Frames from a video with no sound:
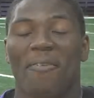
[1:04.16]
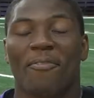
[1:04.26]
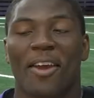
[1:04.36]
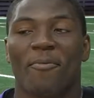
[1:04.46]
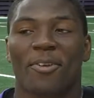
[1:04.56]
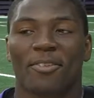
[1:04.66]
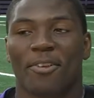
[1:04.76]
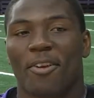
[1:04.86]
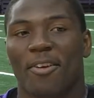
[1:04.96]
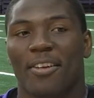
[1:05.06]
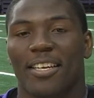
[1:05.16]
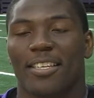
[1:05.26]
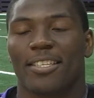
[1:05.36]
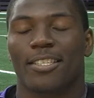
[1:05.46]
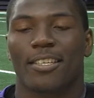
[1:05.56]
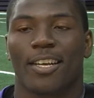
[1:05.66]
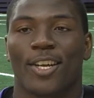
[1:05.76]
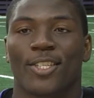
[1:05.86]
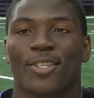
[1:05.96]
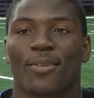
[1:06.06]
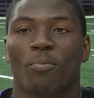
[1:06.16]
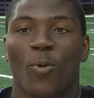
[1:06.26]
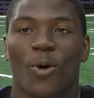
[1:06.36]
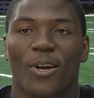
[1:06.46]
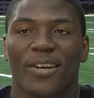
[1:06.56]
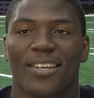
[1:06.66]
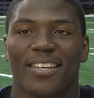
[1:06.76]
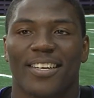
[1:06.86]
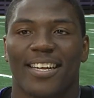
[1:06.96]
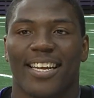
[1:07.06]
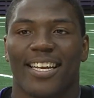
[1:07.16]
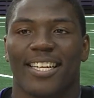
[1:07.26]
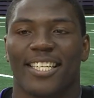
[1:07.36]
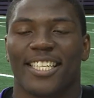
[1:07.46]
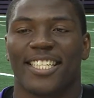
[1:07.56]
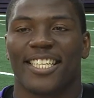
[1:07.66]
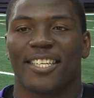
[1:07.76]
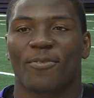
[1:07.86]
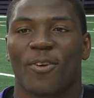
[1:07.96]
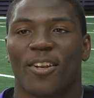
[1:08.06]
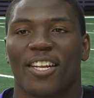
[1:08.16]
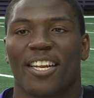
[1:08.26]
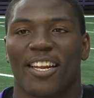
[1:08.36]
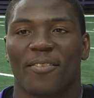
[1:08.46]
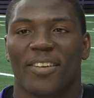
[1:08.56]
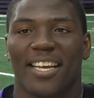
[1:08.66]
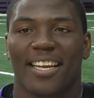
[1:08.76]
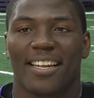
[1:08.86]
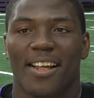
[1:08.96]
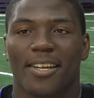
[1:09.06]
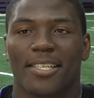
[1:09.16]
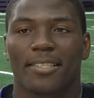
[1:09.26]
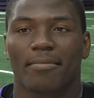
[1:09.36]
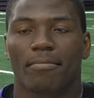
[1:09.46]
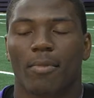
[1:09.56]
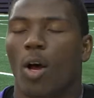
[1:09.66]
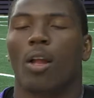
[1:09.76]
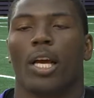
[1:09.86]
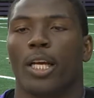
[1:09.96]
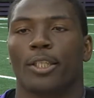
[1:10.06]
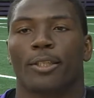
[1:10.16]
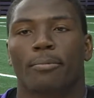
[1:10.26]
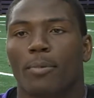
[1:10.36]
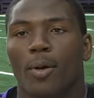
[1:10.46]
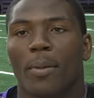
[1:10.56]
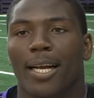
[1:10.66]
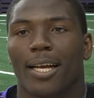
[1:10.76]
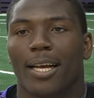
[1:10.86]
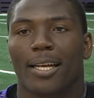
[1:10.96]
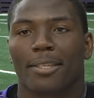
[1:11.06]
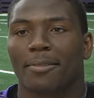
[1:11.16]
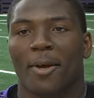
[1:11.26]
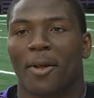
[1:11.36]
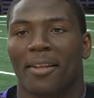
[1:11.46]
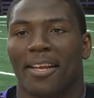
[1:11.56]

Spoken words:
favorite song is Usher More, and the DJ's Falling in Love Again. All of Usher, Oh My Gosh, all of